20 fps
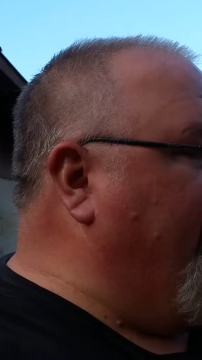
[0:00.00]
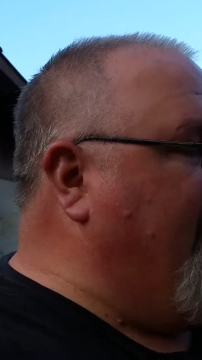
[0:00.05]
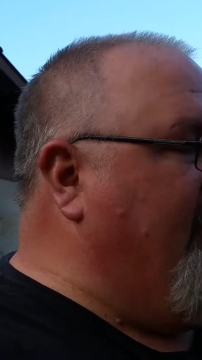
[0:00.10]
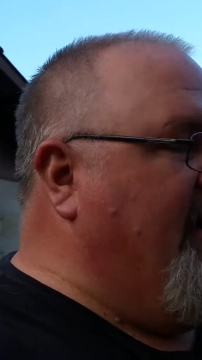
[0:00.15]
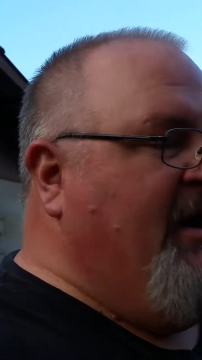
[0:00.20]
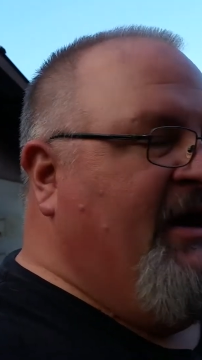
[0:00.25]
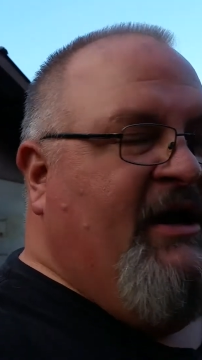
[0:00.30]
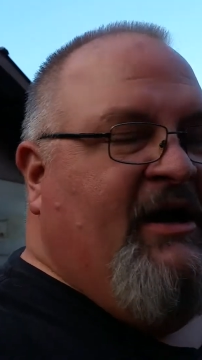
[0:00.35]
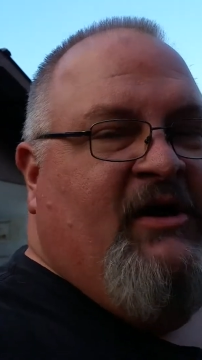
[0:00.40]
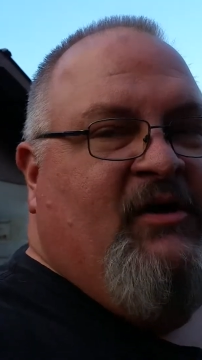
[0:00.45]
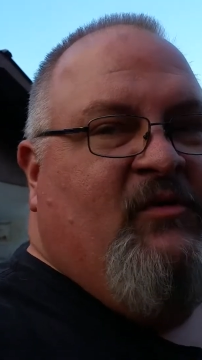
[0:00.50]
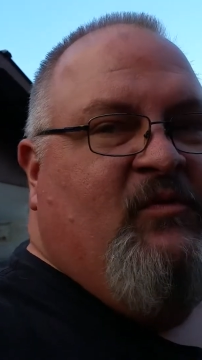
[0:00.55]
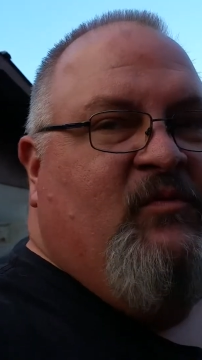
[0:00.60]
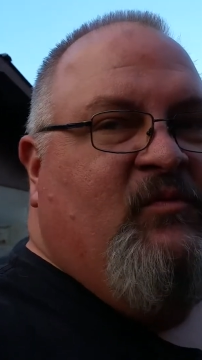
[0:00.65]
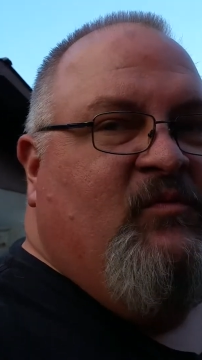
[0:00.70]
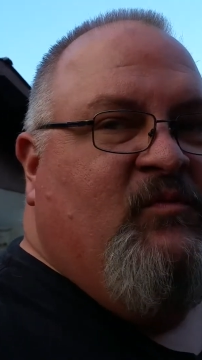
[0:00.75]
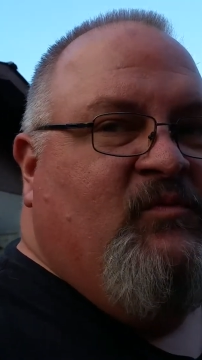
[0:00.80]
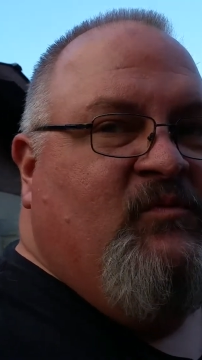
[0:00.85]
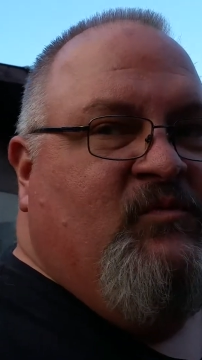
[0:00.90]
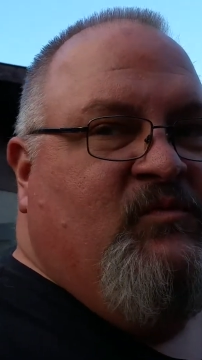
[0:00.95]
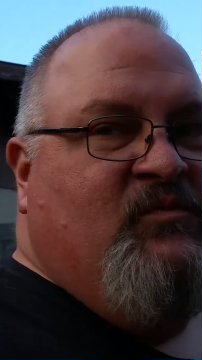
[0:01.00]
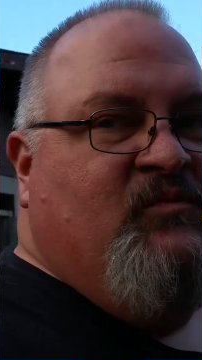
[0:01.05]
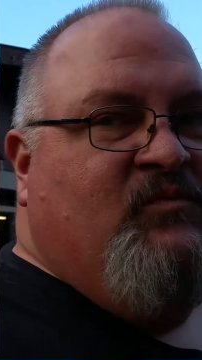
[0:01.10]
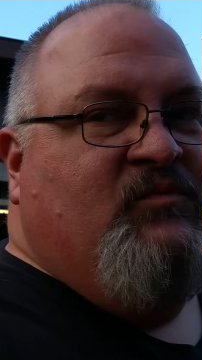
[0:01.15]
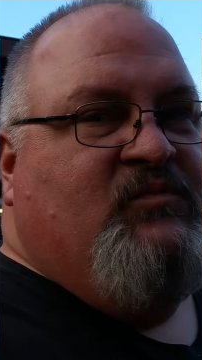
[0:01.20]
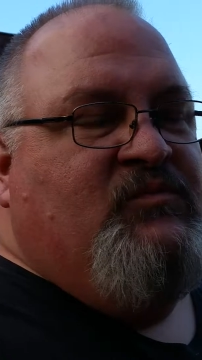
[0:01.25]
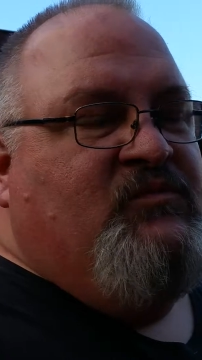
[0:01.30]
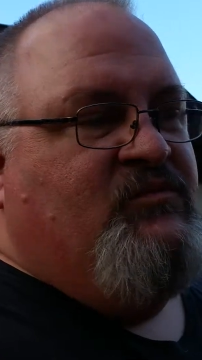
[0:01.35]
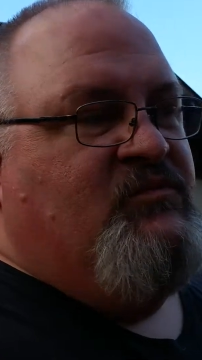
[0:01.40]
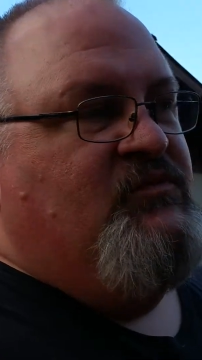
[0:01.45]
Well,
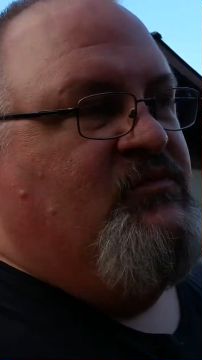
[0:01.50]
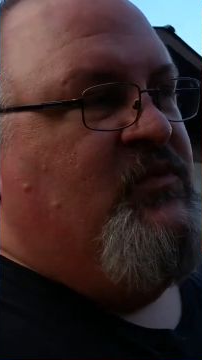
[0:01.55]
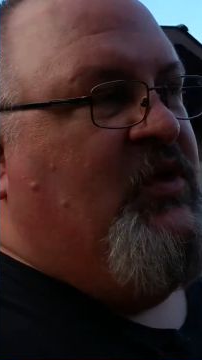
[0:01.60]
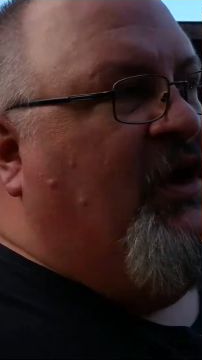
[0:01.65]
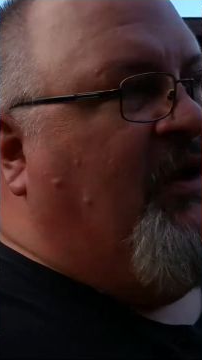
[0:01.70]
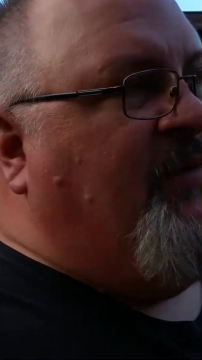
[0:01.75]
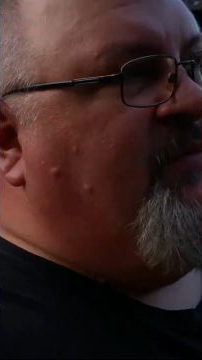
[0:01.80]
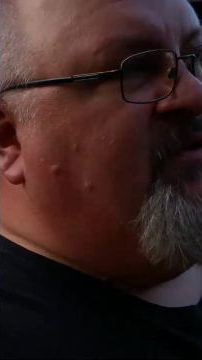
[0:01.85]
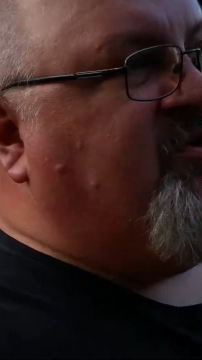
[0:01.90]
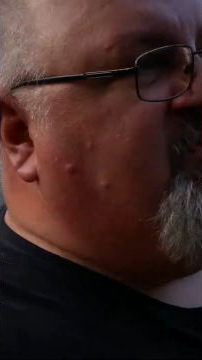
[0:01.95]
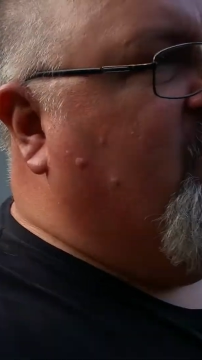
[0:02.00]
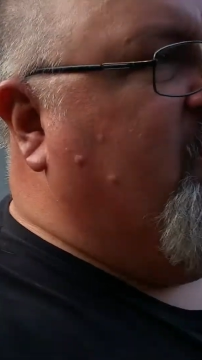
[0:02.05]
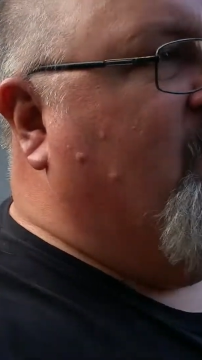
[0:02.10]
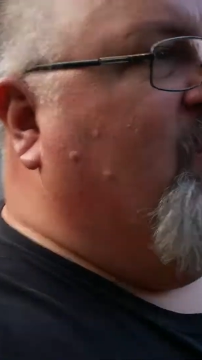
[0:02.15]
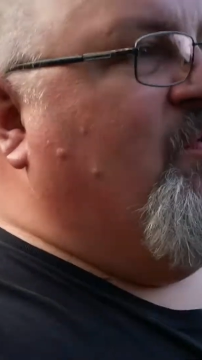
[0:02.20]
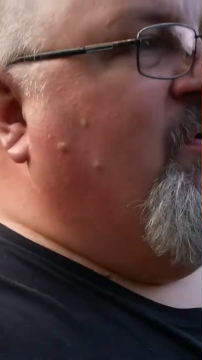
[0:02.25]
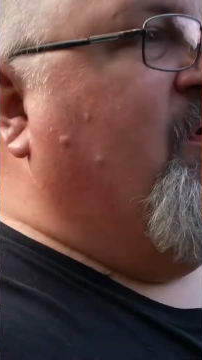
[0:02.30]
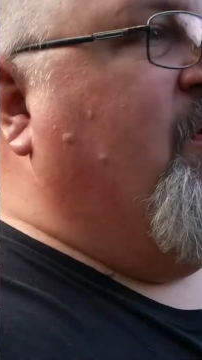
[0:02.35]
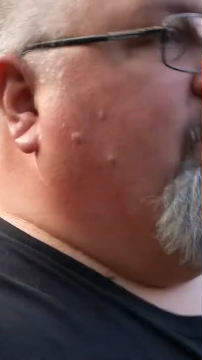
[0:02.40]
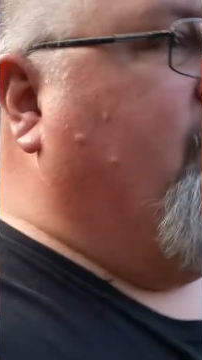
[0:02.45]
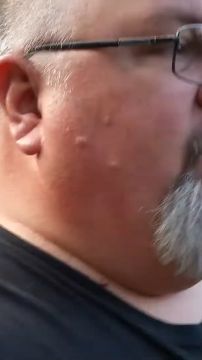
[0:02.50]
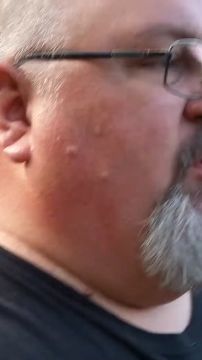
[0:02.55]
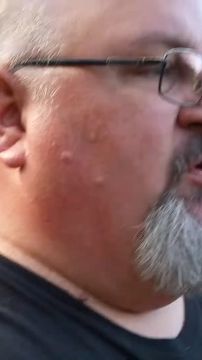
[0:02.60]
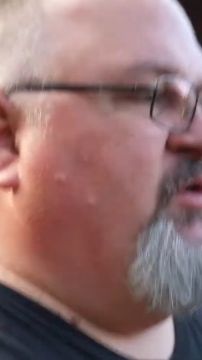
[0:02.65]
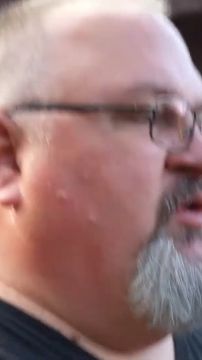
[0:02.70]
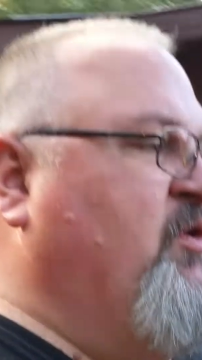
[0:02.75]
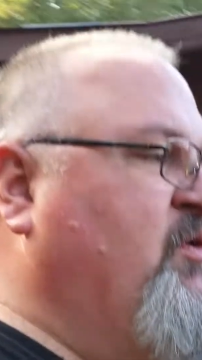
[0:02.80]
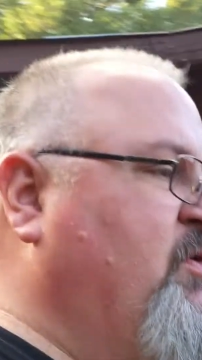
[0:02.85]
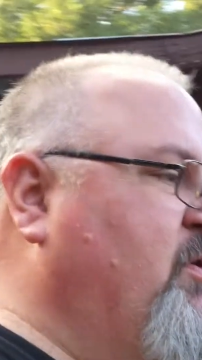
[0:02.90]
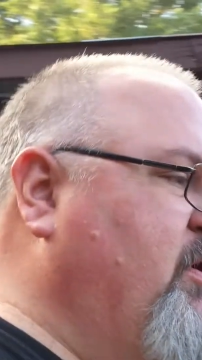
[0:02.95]
let me show you what
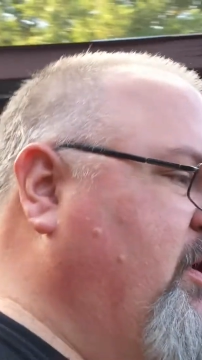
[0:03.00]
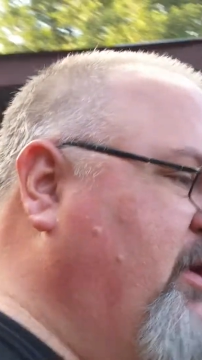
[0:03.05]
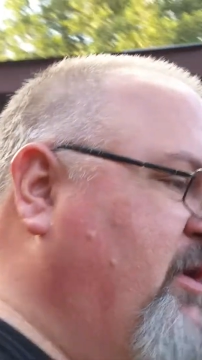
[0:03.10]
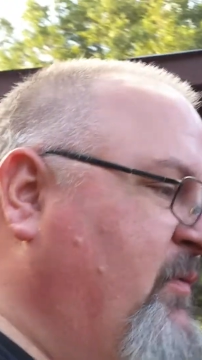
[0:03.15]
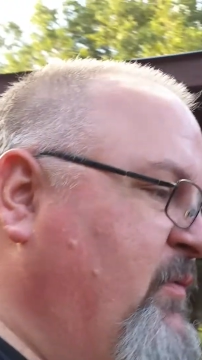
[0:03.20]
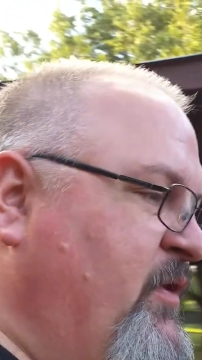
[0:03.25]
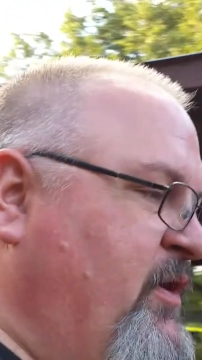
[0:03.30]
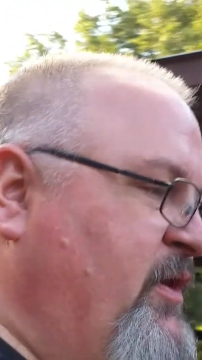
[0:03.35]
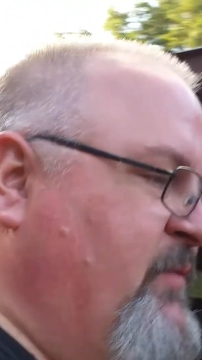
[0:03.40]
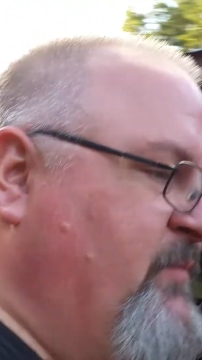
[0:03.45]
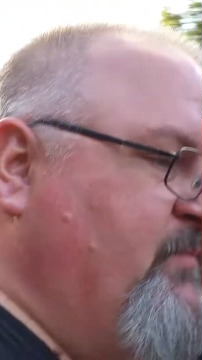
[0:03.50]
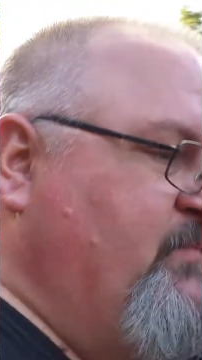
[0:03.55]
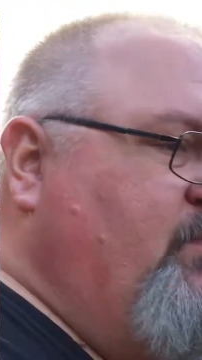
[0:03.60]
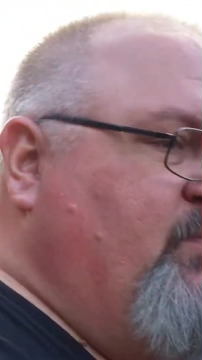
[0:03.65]
I'm doing anyway.